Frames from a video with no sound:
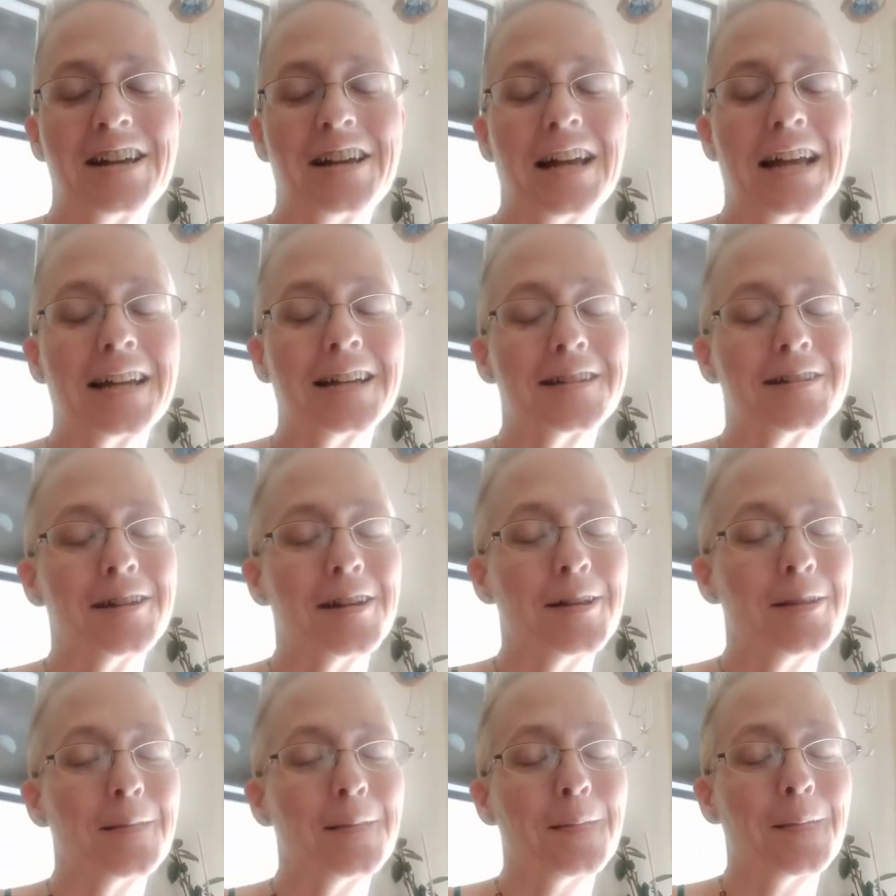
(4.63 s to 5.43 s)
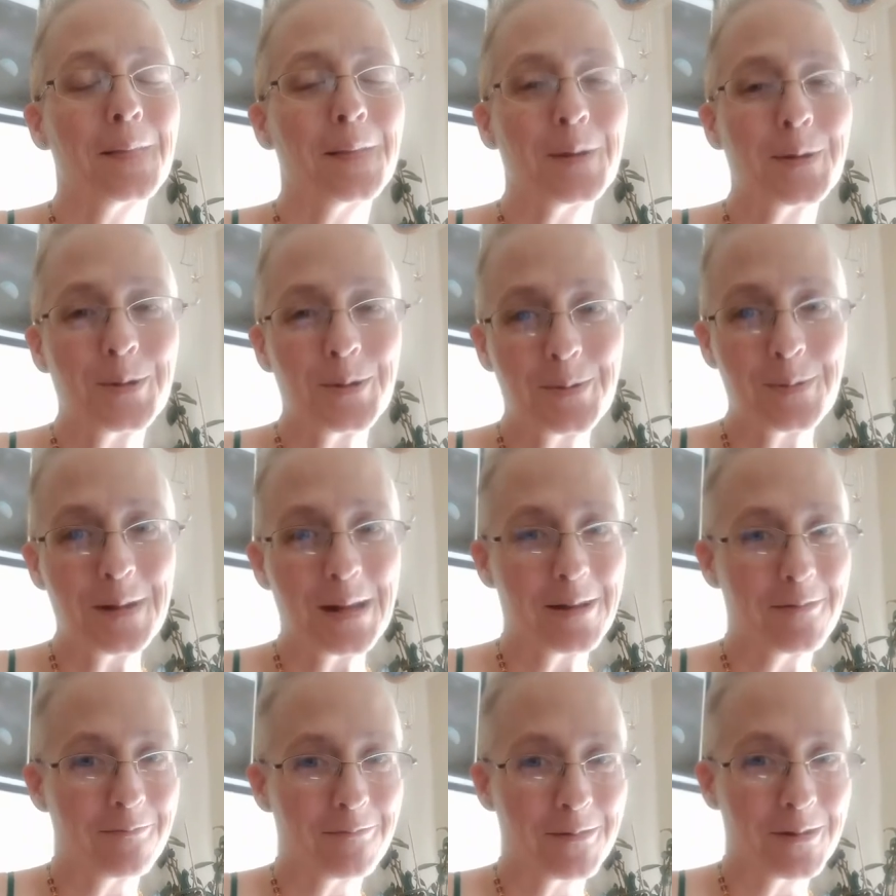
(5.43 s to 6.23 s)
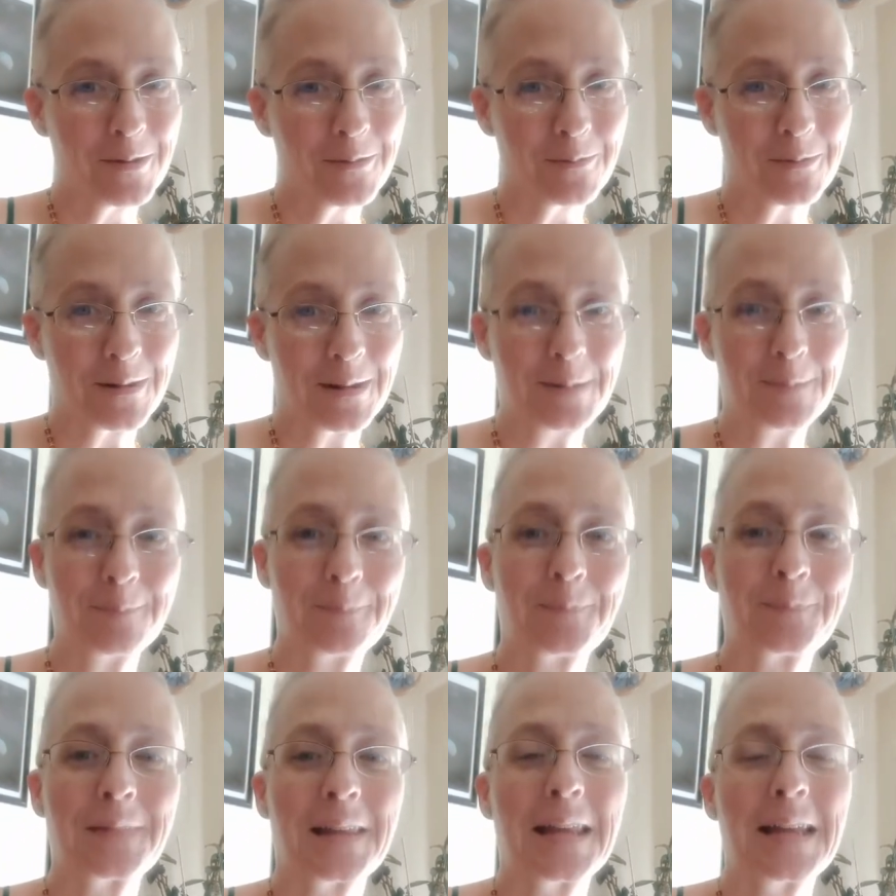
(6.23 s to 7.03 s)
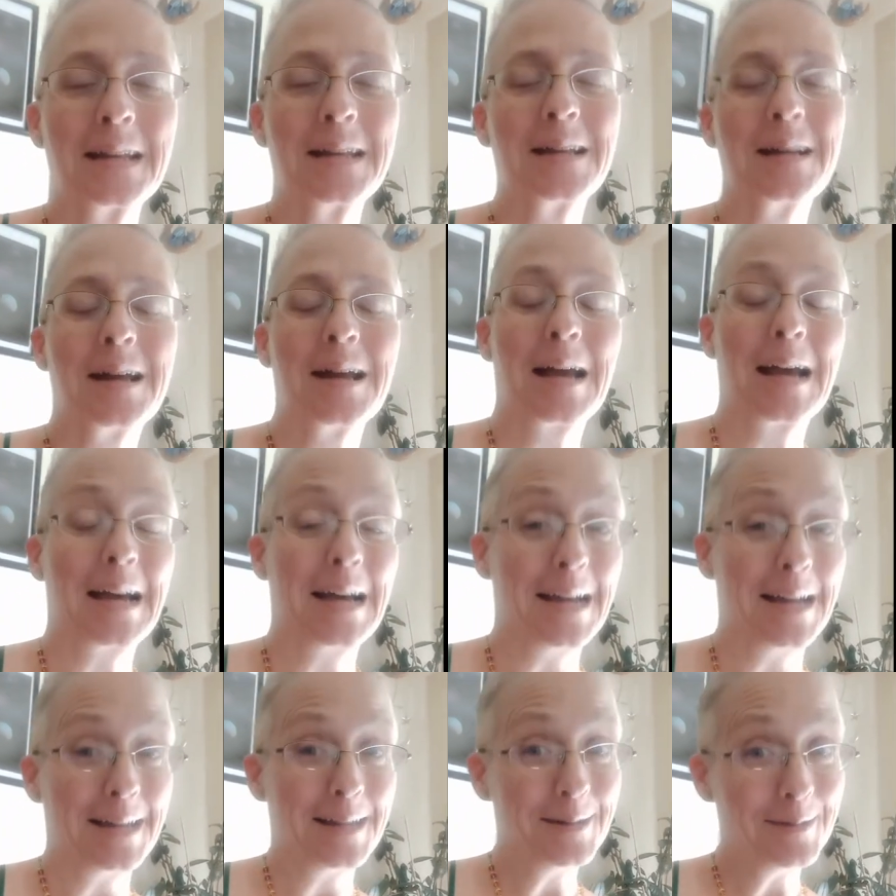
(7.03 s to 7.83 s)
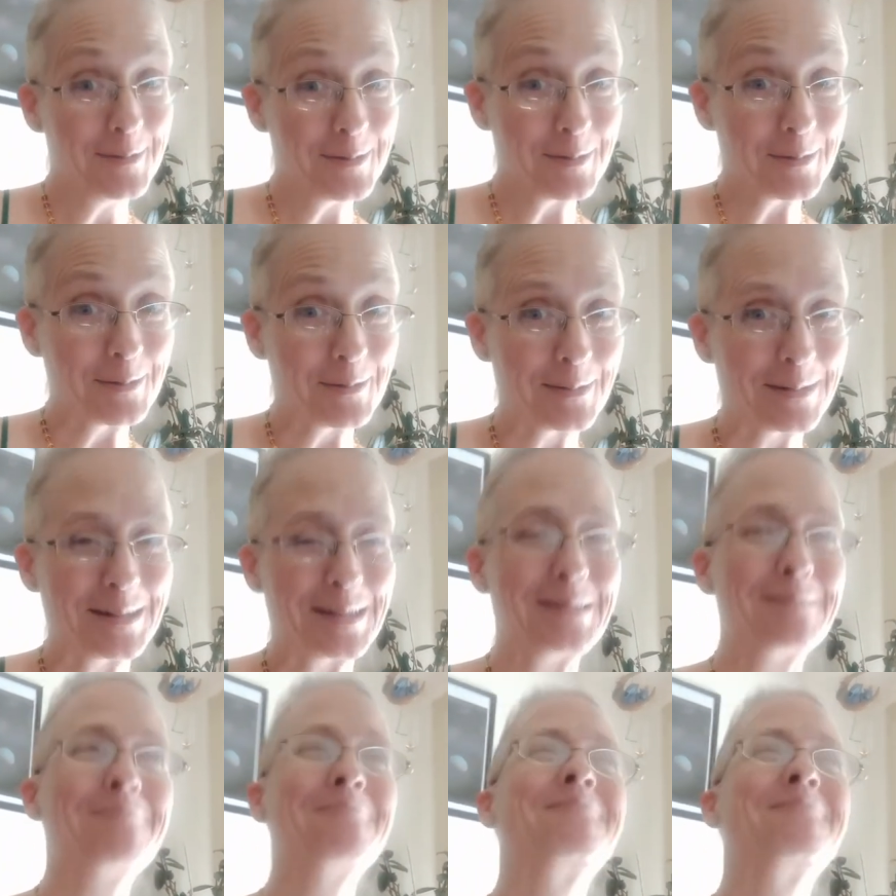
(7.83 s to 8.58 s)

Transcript: Hi, hello everyone. How you doing?